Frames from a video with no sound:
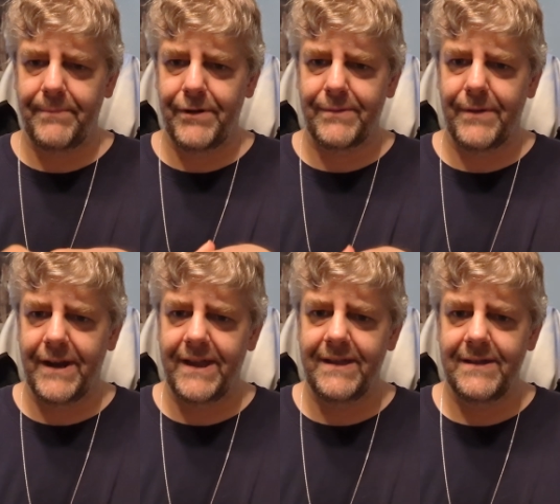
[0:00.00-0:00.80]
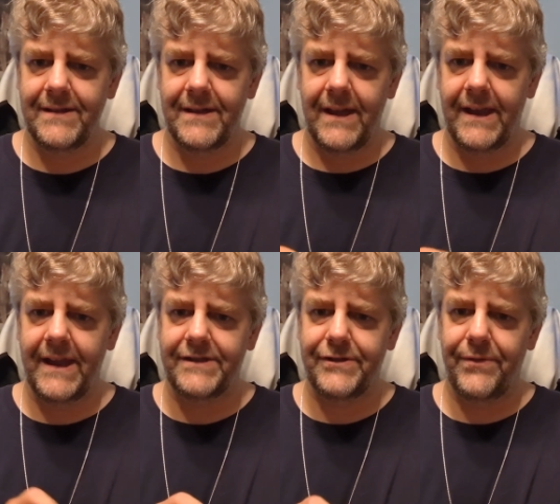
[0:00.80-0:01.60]
book money and
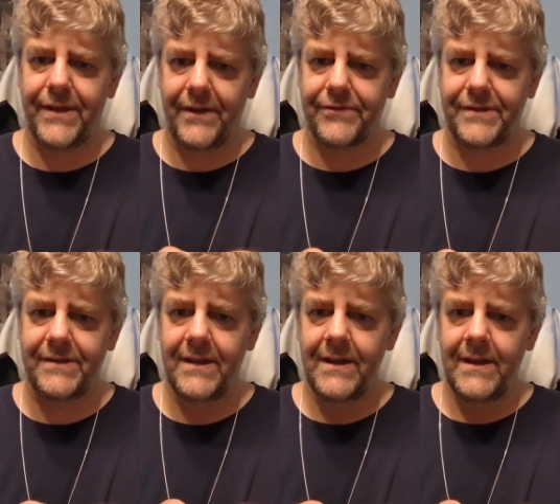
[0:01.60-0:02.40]
hit two thousand